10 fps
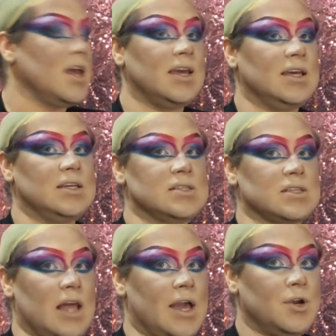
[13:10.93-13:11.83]
is
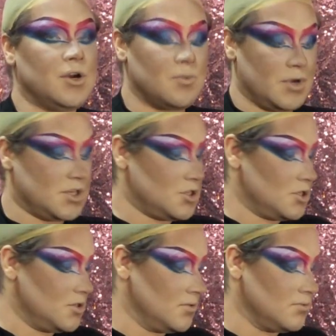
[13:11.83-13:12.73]
liner,
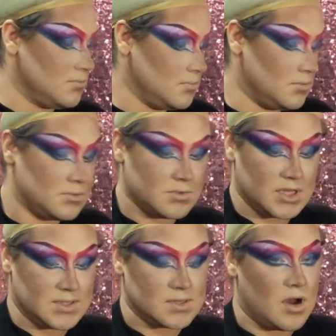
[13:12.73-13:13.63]
which
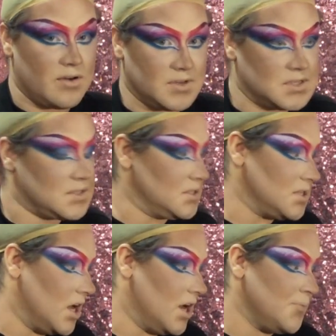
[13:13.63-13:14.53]
is obvious,
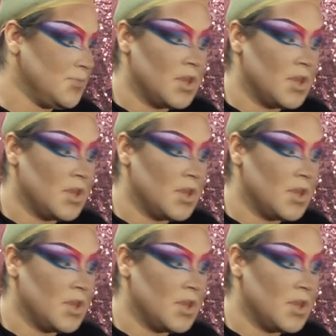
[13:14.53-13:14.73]
duh.